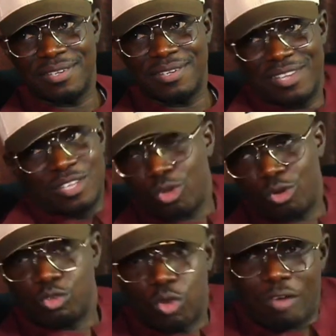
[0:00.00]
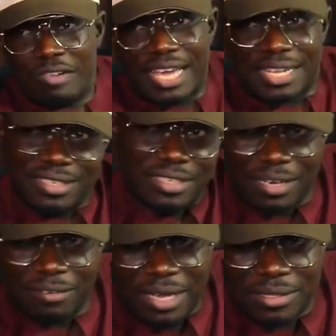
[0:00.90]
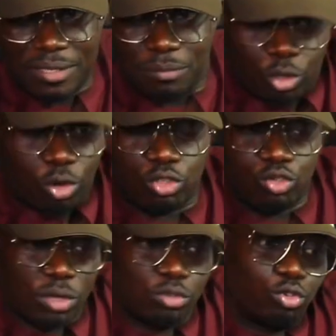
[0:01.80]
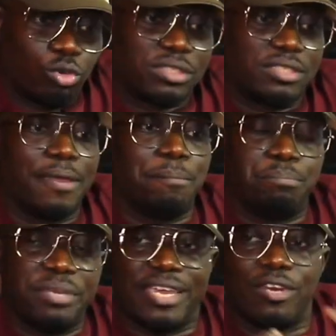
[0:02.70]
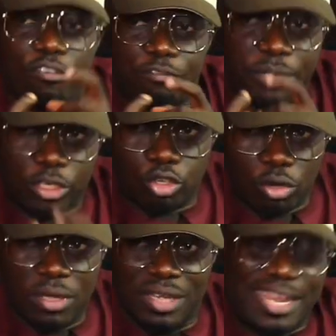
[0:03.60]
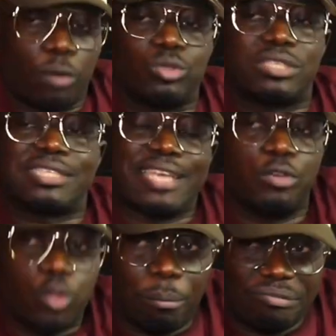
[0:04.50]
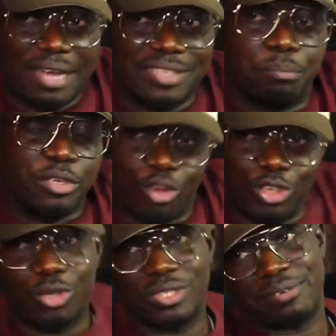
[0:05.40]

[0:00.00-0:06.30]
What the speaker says: So you are already at a disadvantage because you don't see a big enough picture that will sell your brand beyond yourself.